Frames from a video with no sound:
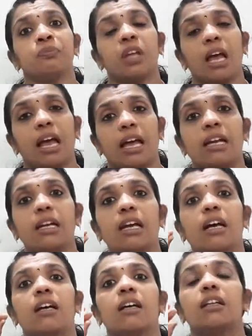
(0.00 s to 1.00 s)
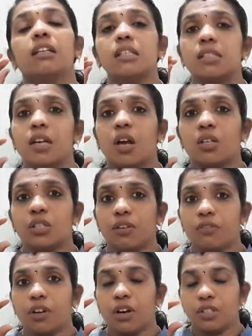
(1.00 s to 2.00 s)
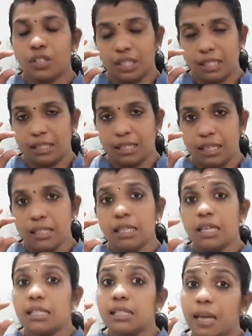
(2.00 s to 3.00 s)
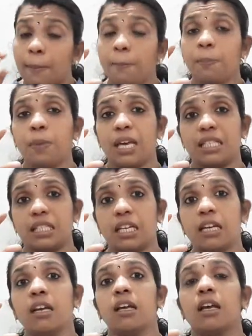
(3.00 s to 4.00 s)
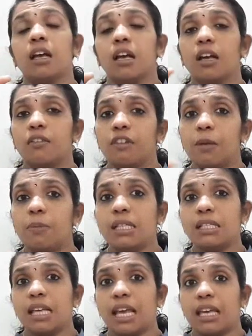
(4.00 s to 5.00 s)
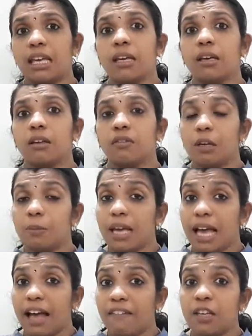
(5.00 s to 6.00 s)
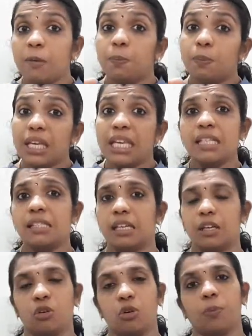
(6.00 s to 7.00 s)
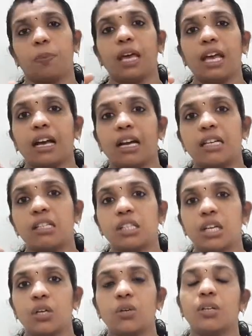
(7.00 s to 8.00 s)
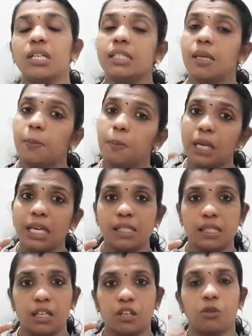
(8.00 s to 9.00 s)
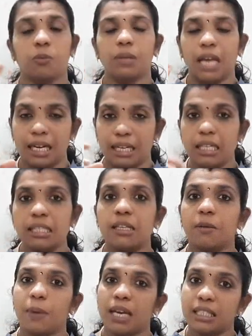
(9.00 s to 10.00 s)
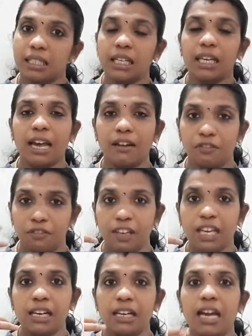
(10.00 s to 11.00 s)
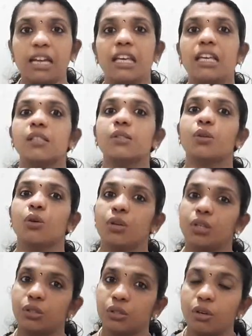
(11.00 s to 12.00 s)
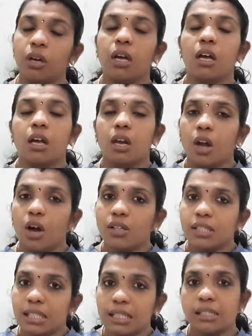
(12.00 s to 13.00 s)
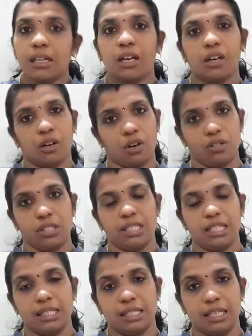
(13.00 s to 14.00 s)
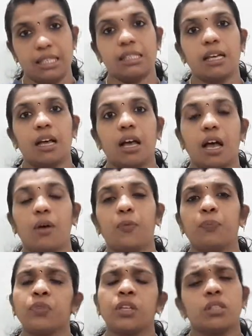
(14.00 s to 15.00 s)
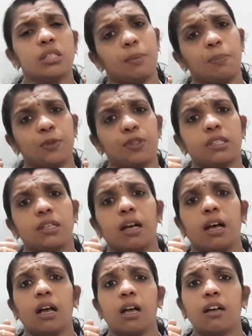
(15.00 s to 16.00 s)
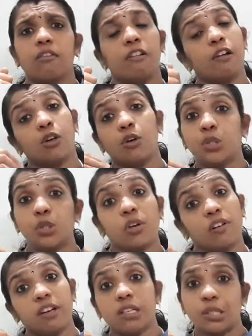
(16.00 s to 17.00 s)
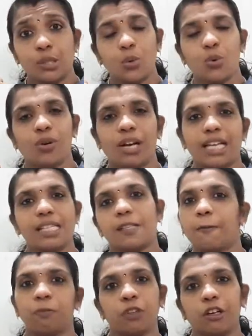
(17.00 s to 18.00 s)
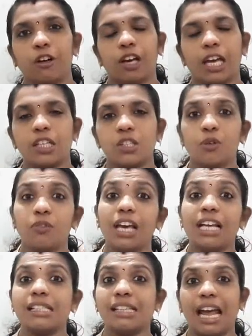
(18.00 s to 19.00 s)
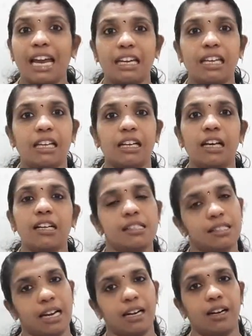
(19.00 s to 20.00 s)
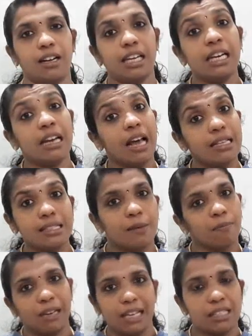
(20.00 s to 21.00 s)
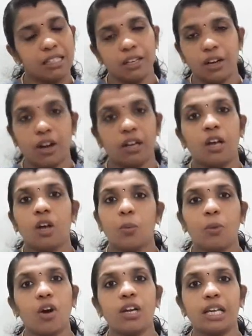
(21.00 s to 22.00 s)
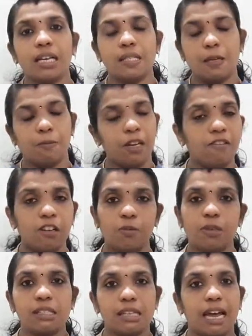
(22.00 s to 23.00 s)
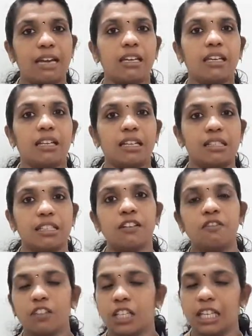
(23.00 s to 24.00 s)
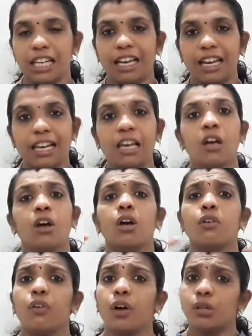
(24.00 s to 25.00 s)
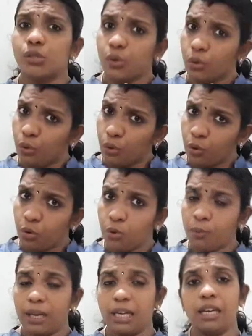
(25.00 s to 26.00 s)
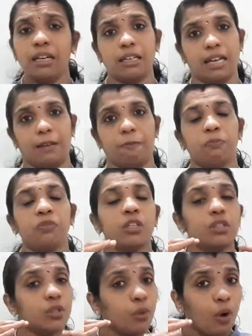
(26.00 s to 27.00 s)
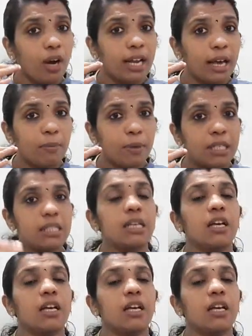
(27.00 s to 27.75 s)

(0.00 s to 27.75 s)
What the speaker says: And this loss of consciousness, some patient will be having pre-syncope, a condition known as pre-syncope. That is, the patient can feel that he is going to lose his consciousness. How? Suppose we will go to our school days. Okay, so we are standing in the sun in assembly, is it not? Morning assembly, we will be standing in the sun vertically for so many time. So, what happens?